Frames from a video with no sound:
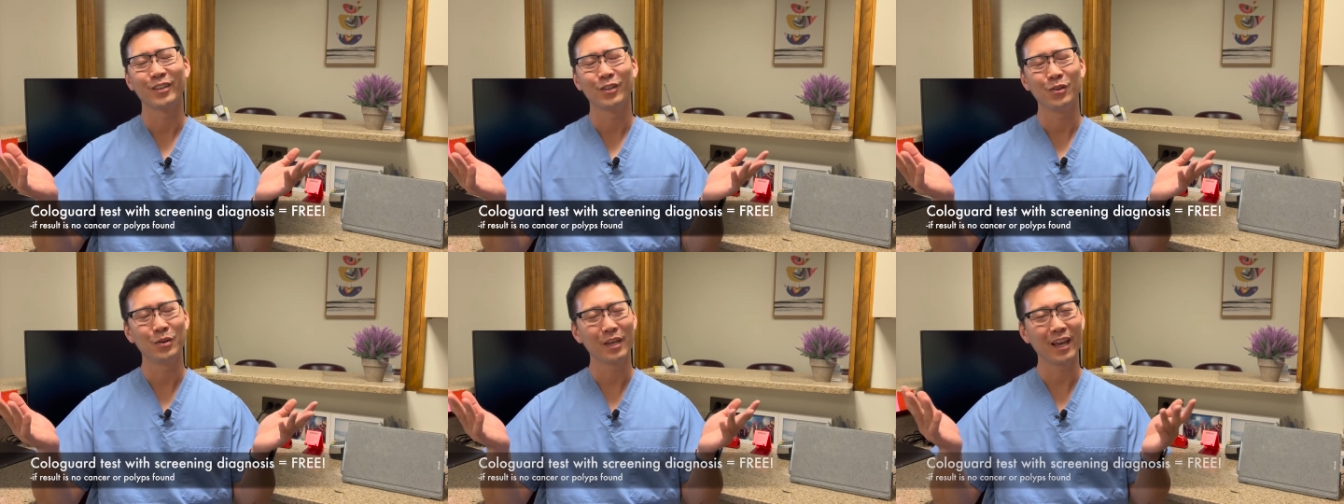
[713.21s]

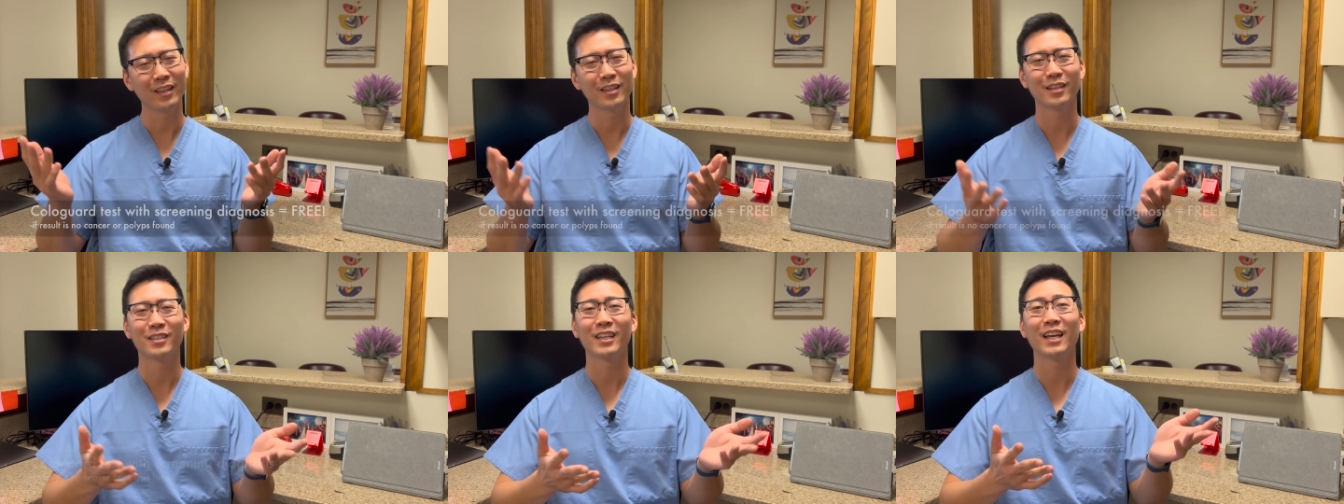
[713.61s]
You get
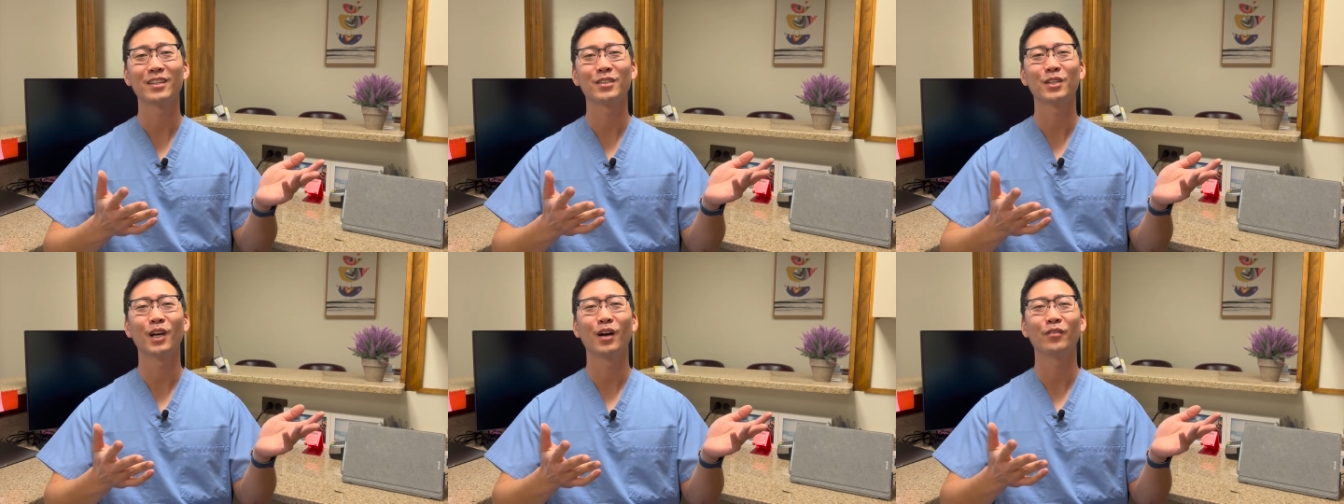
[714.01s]
the
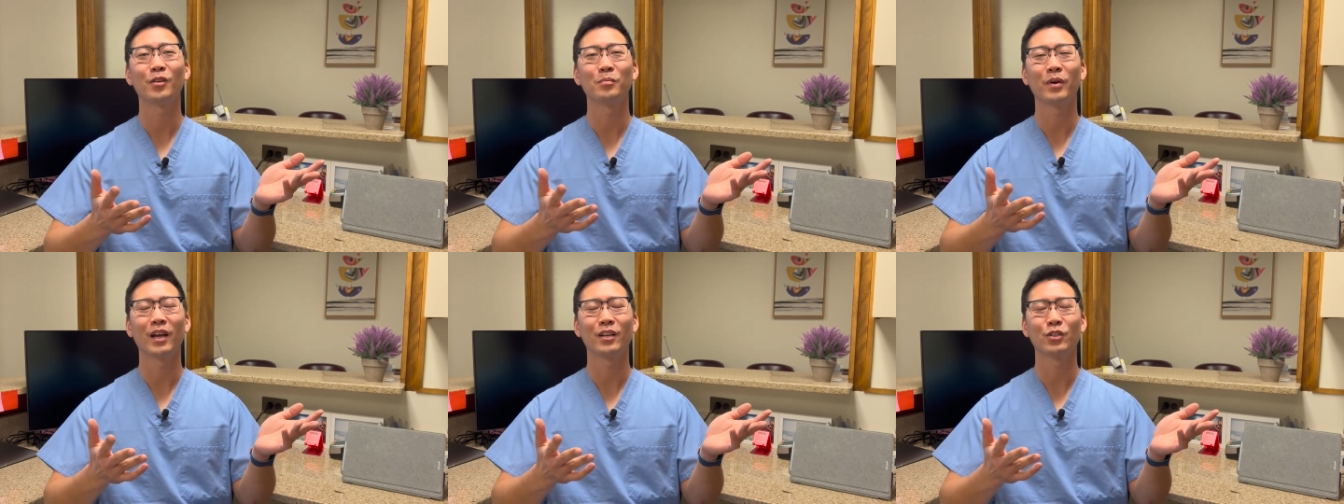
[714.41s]
test
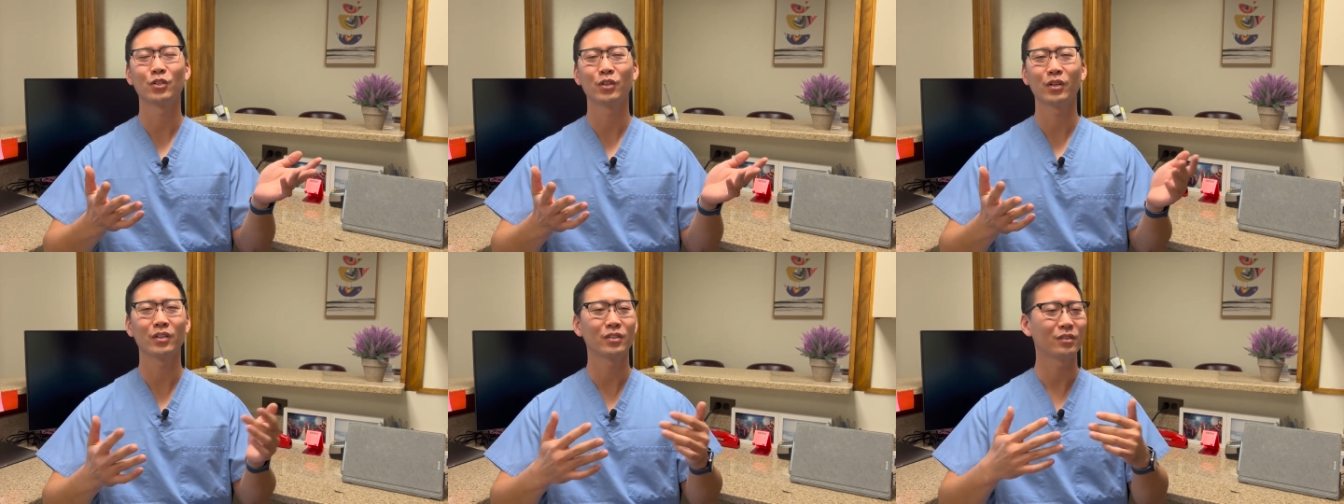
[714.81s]
covered by
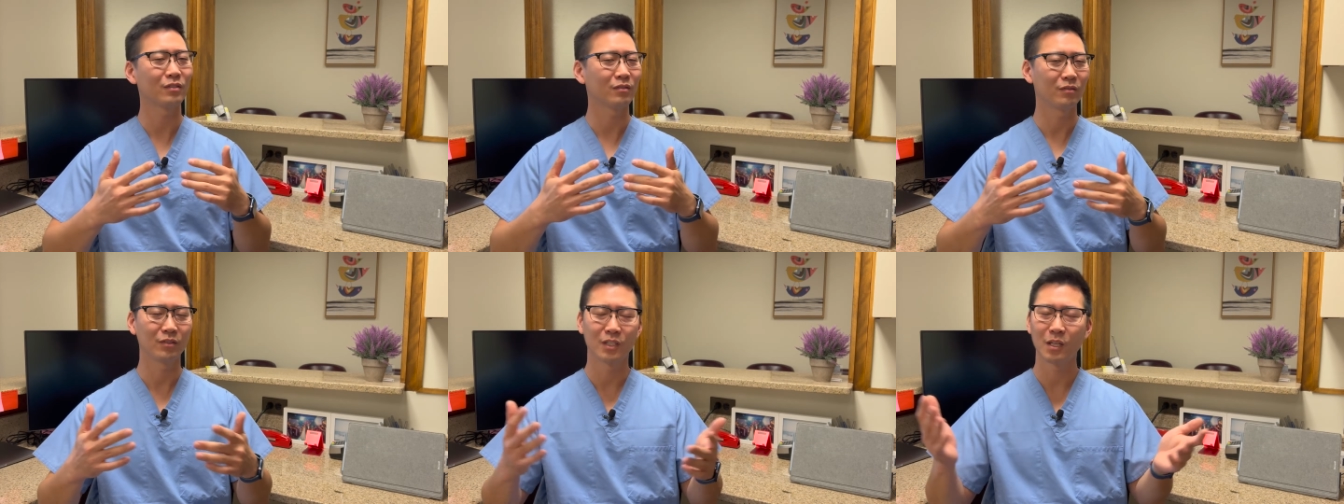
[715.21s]
insurance.
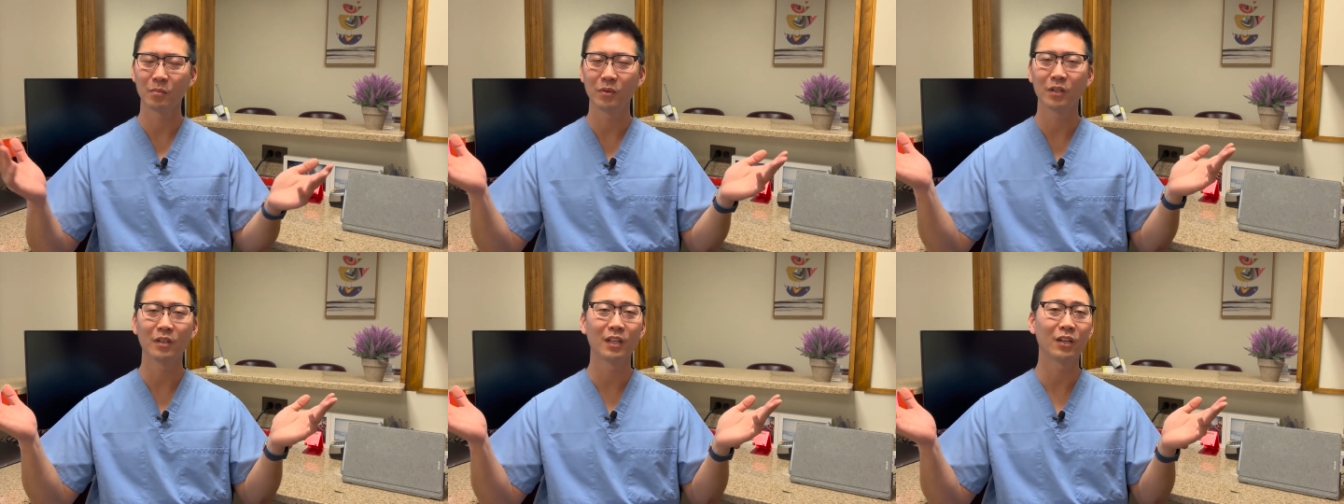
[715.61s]

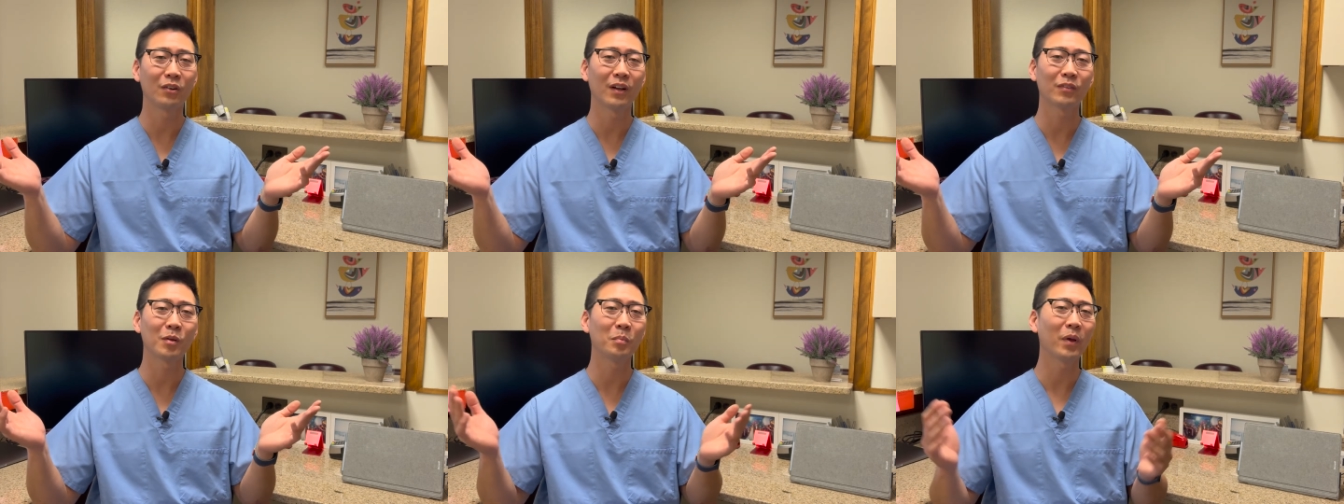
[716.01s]
Typically, you don't
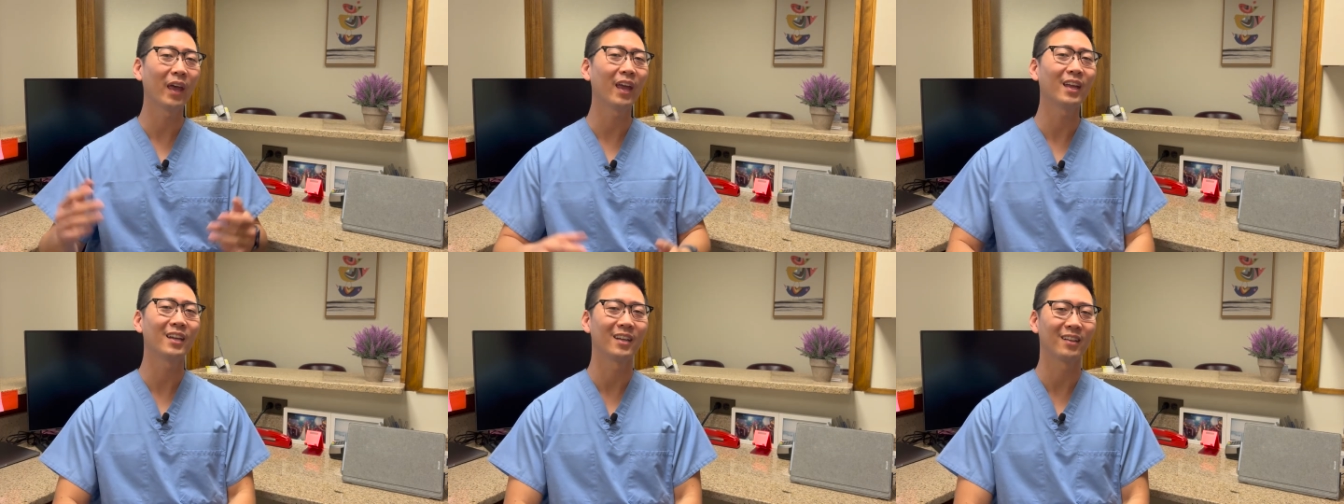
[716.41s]
have to
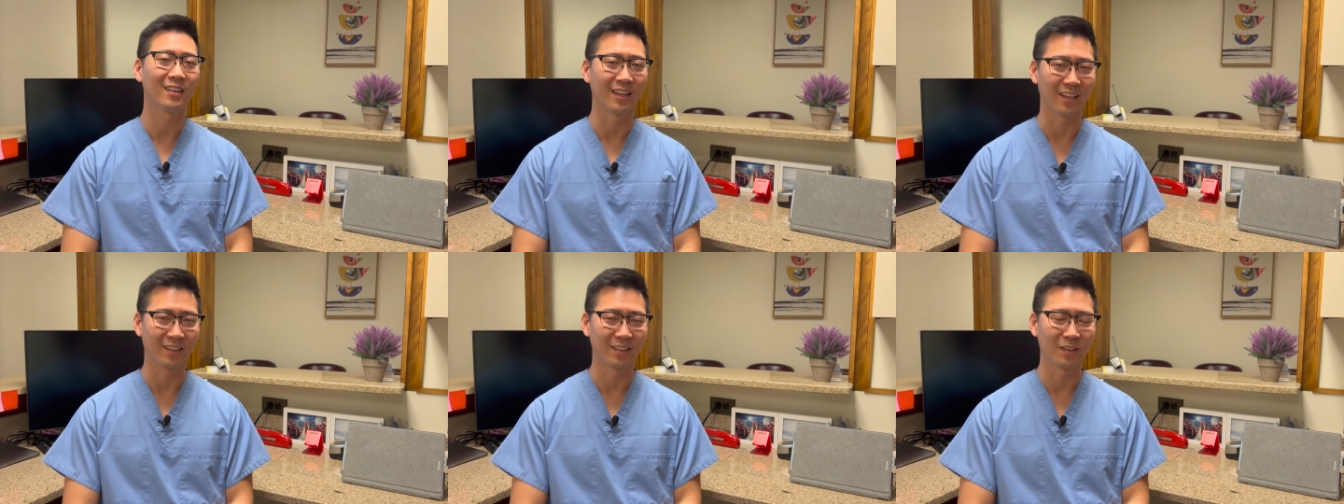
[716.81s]
pay
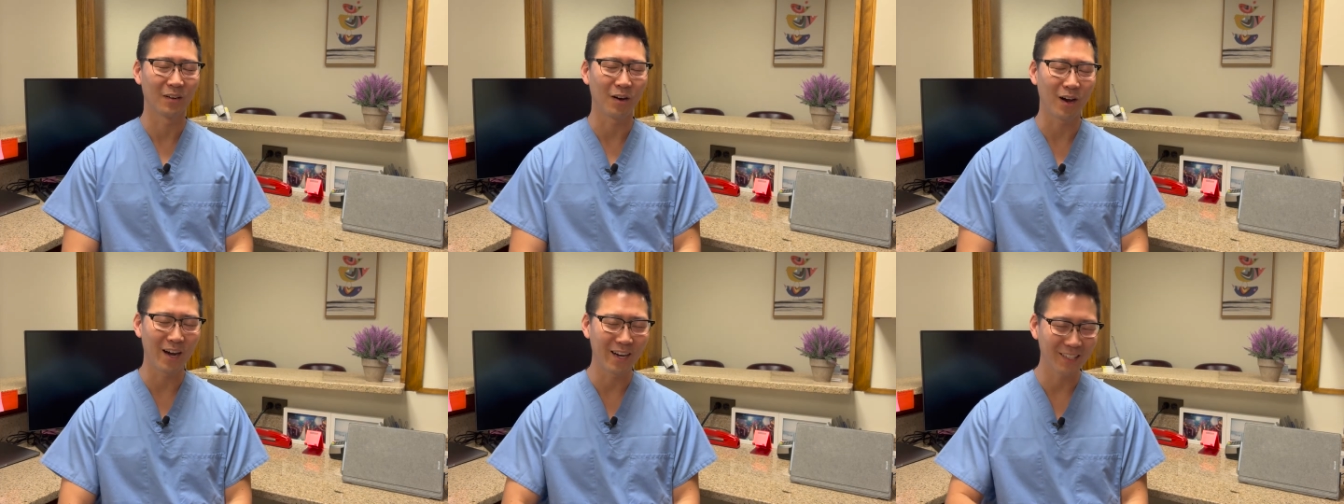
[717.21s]
anything.
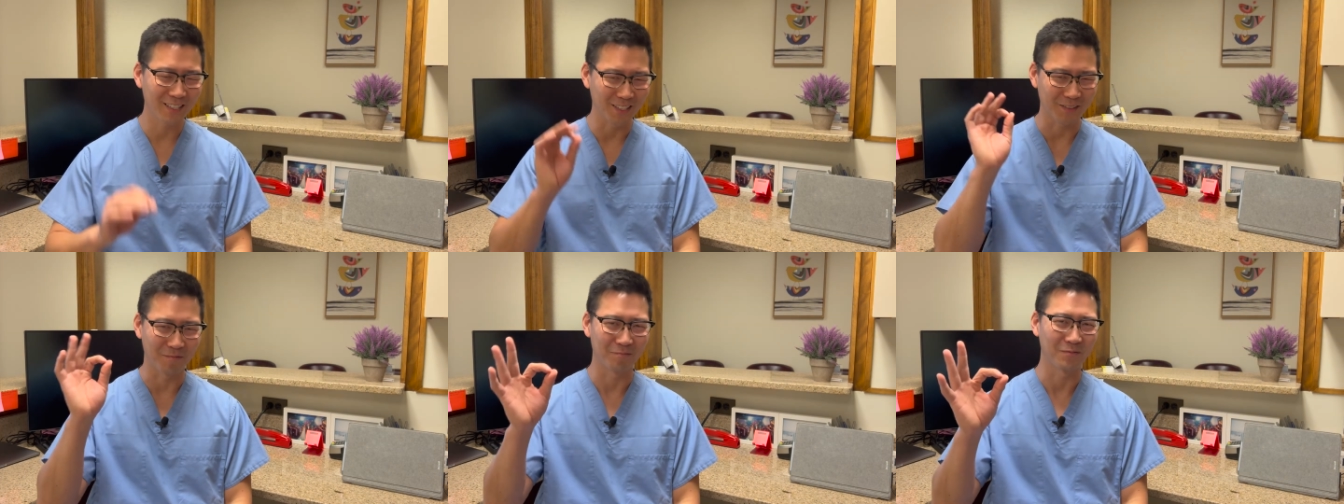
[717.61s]

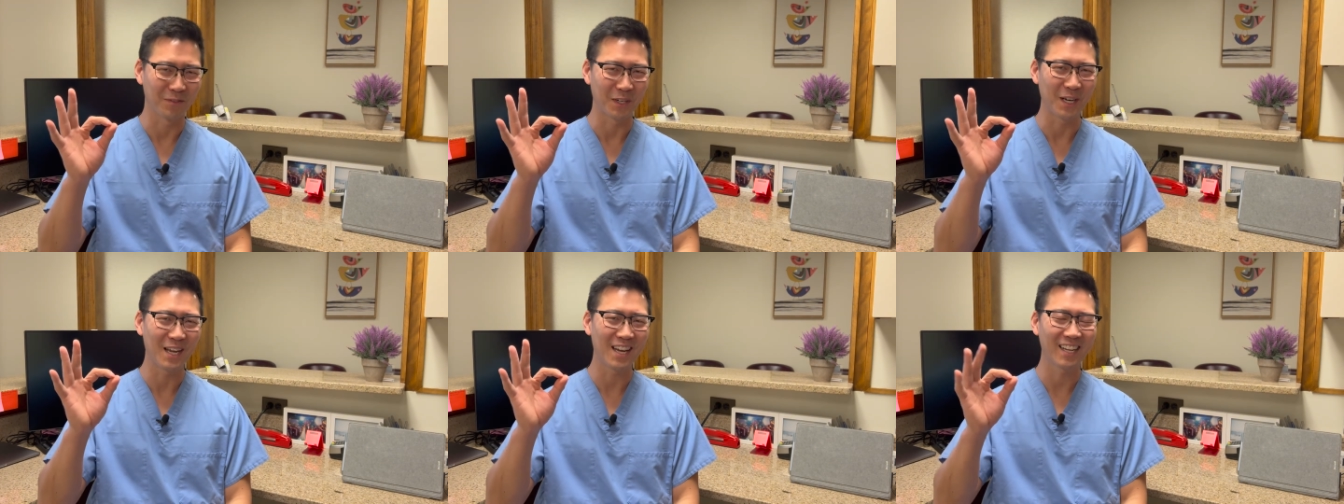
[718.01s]
Awesome,
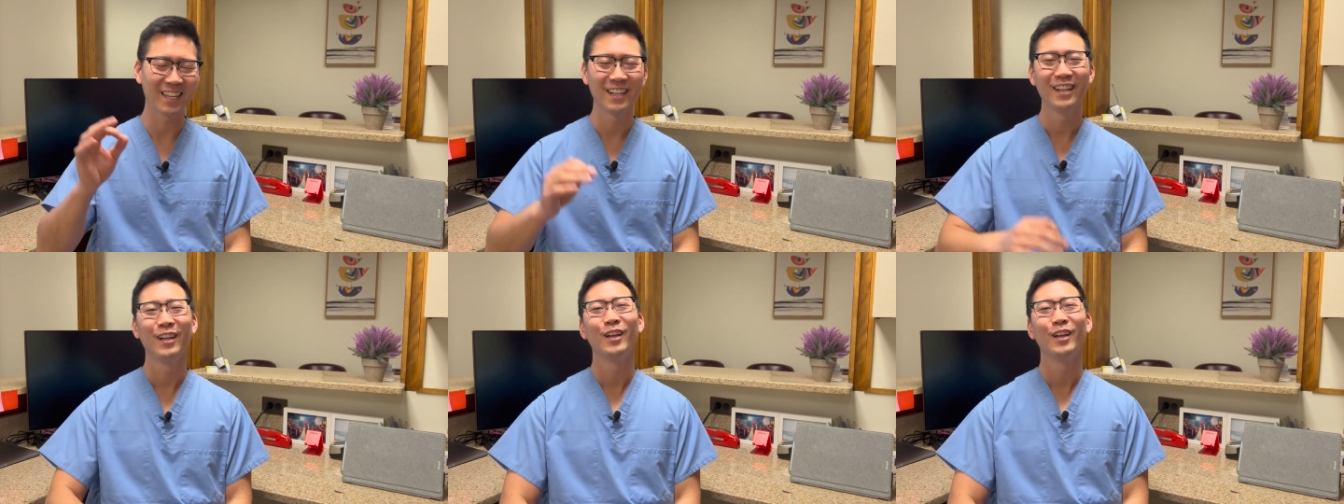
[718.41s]
right?